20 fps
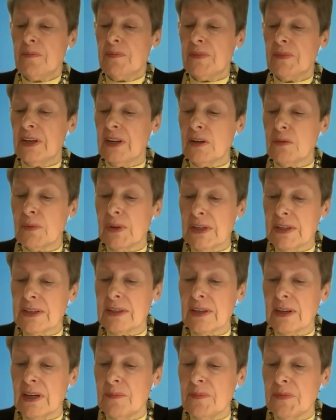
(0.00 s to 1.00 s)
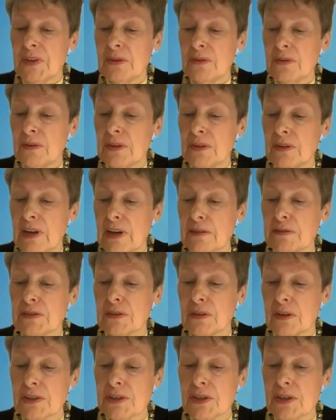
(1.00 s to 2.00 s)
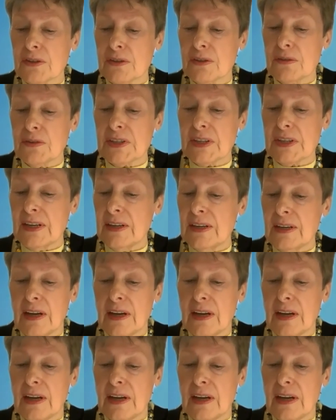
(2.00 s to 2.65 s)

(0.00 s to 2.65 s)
And at one time, you know, you have to also sort of say,